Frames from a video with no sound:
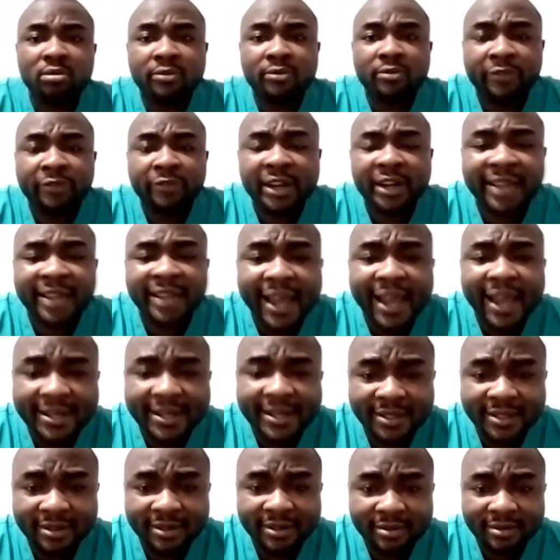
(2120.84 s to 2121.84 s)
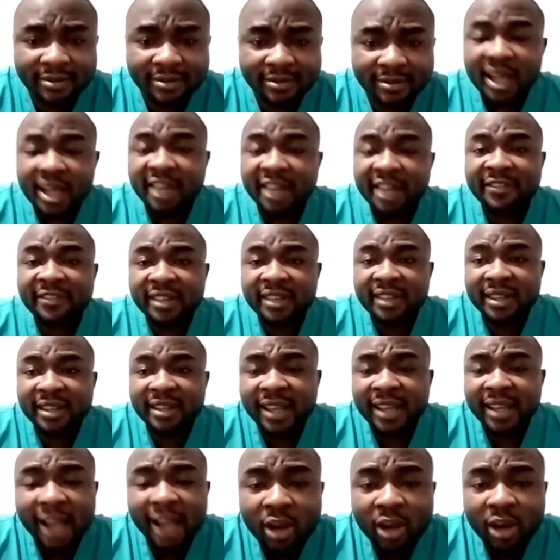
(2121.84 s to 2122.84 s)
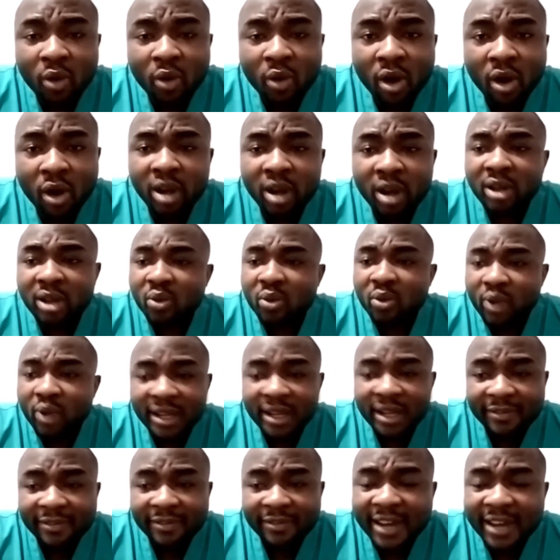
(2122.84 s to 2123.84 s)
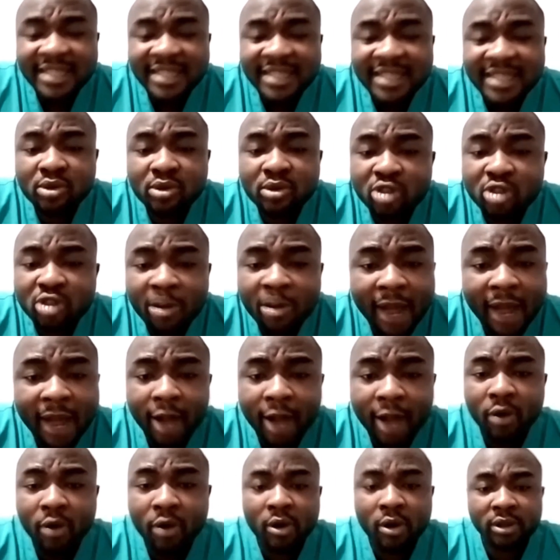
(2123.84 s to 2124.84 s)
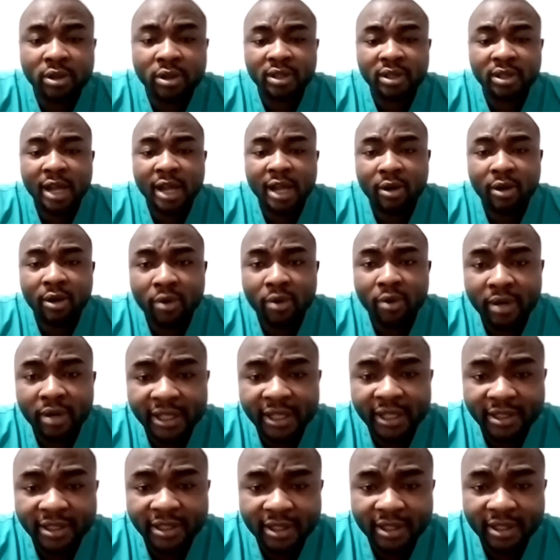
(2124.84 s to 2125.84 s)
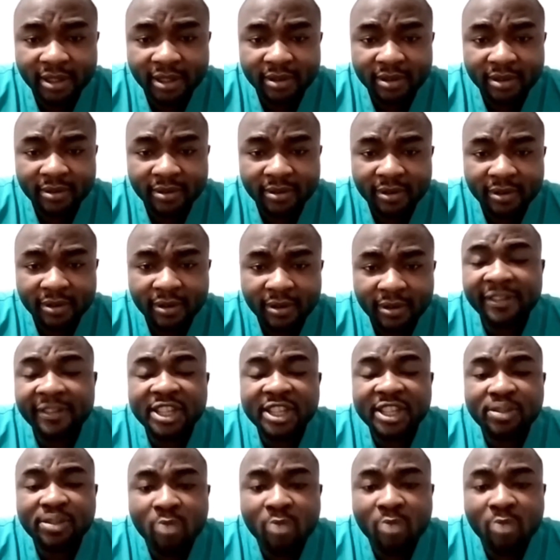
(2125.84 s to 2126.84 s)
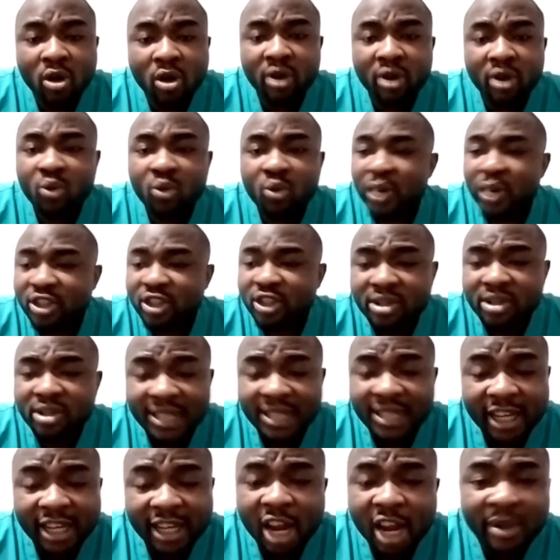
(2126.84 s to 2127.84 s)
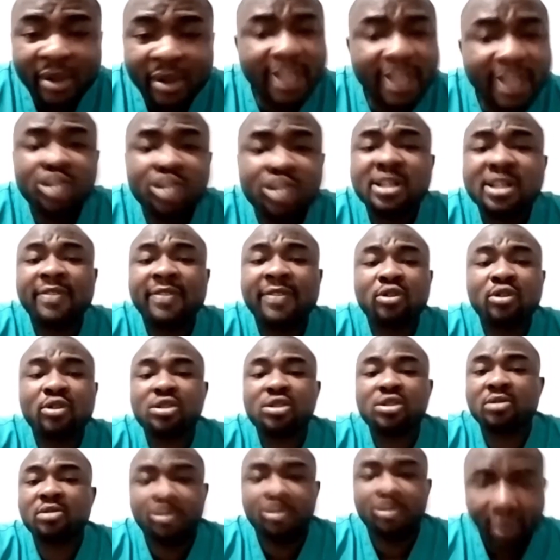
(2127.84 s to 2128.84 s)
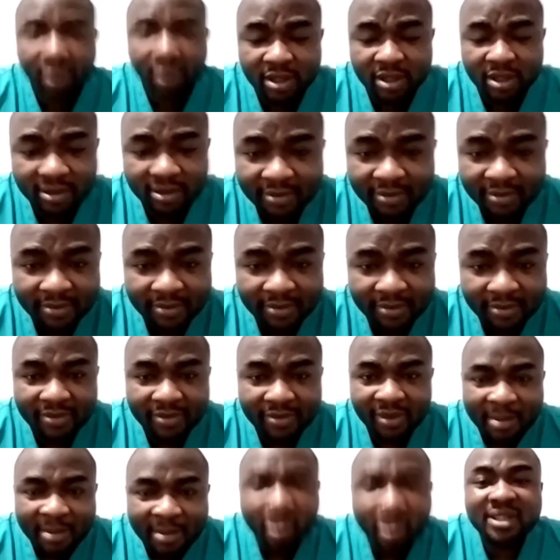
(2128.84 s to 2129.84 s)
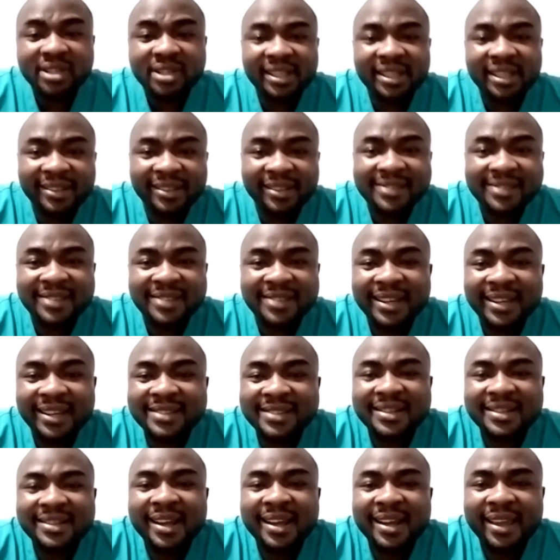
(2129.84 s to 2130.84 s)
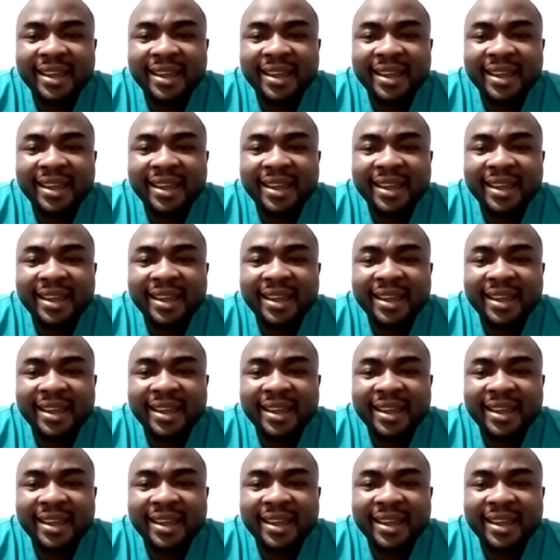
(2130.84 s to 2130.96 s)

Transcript: freak dieting. If they take alcohol, we advise them to stop alcohol intake. If they smoke, we just encourage, they just have to stop it, because this thing is their